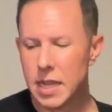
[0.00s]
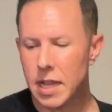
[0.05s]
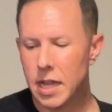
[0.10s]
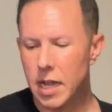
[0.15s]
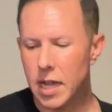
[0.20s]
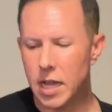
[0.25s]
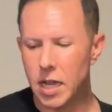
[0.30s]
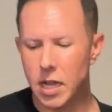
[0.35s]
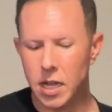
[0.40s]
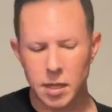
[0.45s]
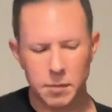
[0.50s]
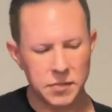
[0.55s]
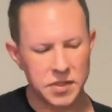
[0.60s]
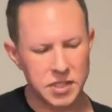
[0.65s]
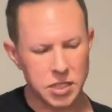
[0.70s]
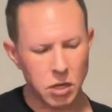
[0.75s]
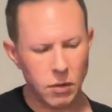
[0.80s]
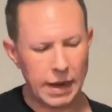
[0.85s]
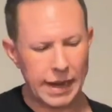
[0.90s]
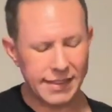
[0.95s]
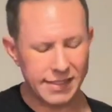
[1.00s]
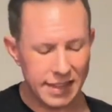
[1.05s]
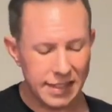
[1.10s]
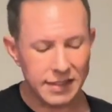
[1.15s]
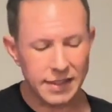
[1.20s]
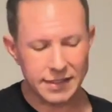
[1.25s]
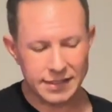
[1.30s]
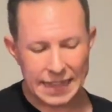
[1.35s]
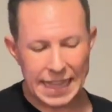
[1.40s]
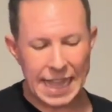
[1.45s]
So I think
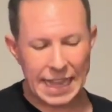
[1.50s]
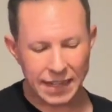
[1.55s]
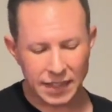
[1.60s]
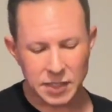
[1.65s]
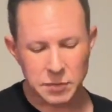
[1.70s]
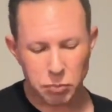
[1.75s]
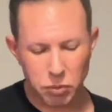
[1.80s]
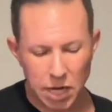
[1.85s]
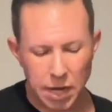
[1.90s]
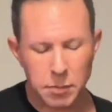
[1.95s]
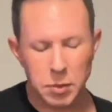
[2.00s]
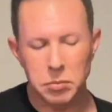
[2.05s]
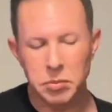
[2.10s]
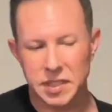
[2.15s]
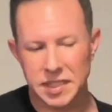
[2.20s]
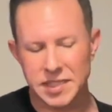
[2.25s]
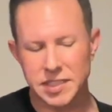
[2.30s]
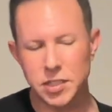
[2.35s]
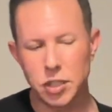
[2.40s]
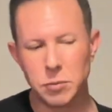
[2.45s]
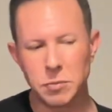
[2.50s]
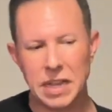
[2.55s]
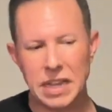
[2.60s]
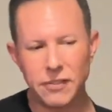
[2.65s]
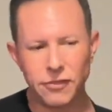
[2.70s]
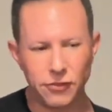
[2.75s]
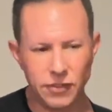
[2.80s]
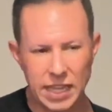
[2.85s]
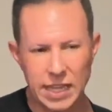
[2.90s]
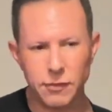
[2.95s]
that is probably still my
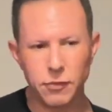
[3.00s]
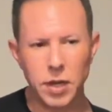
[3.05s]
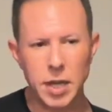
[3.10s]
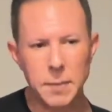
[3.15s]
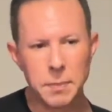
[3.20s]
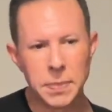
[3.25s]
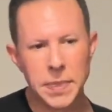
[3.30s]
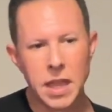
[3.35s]
favorite.